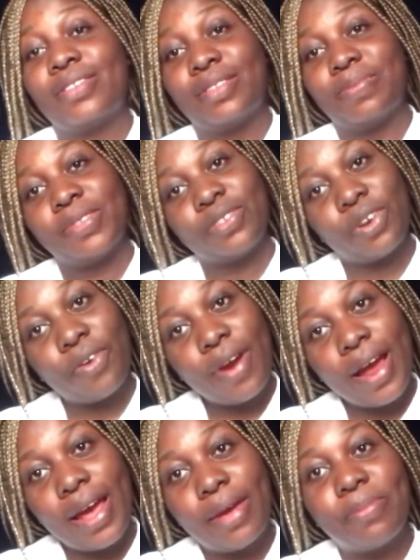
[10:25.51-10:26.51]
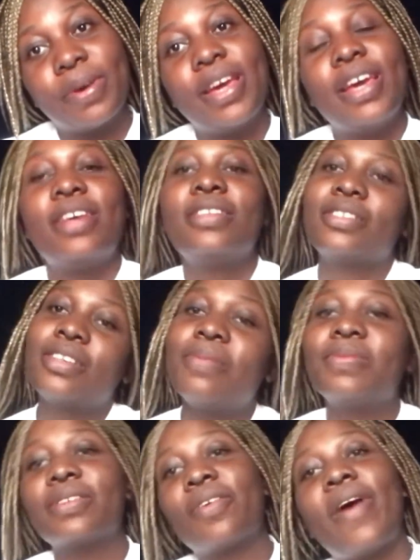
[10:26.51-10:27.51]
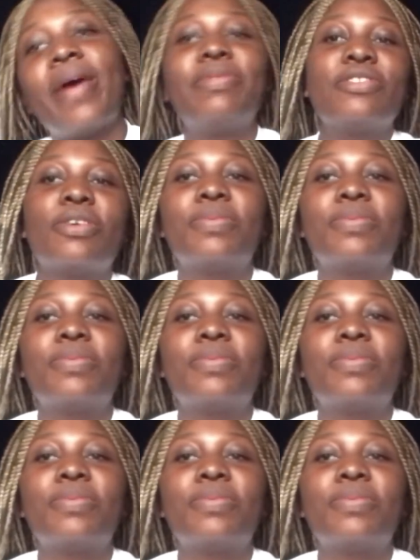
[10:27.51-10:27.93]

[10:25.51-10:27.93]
subscribe. Subscribe.